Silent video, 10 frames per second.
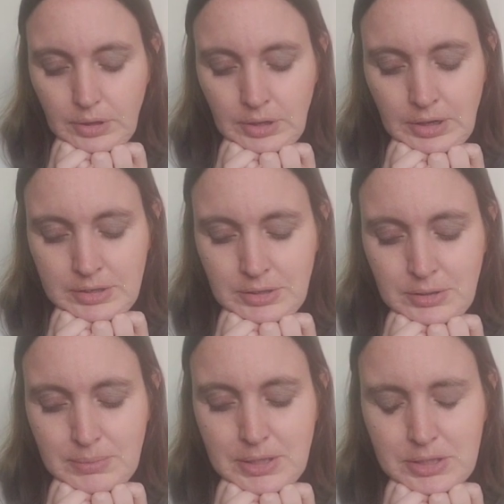Yeah, I don't
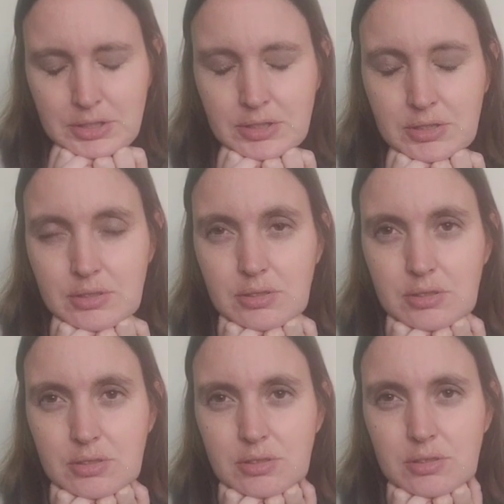imagine
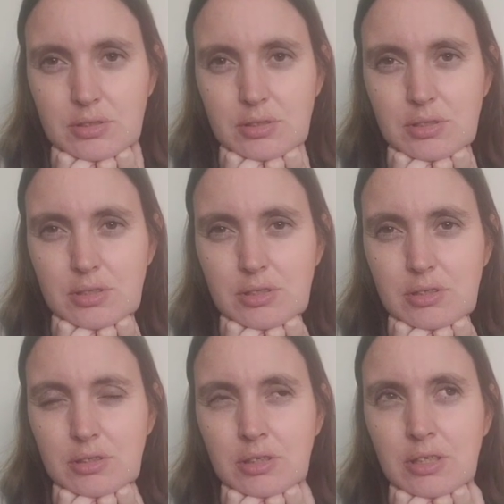
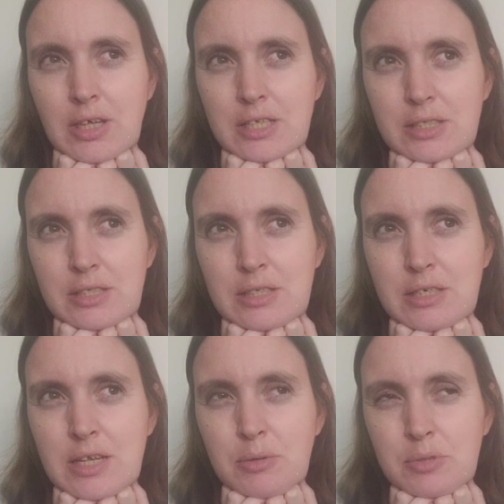the class that you
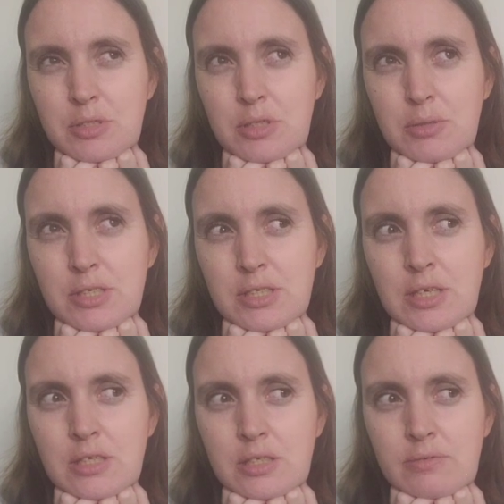take was too
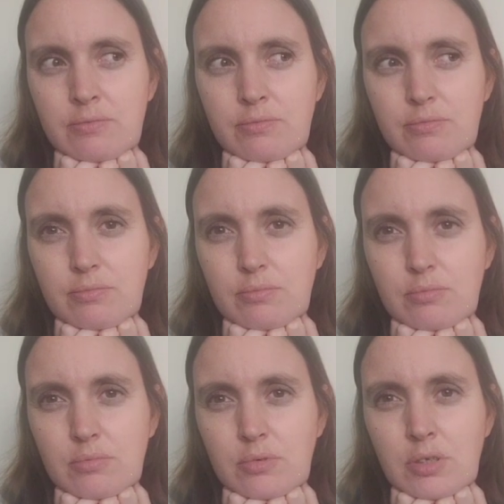extensive.
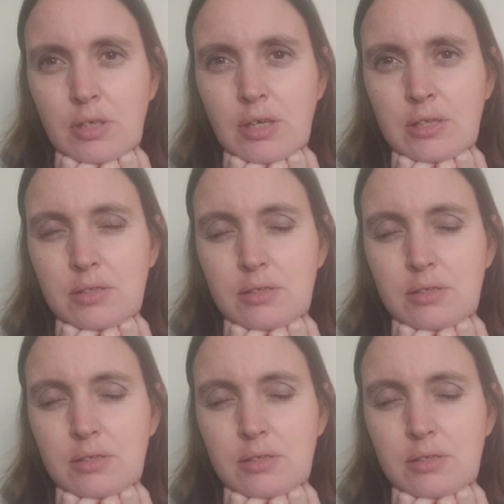Like,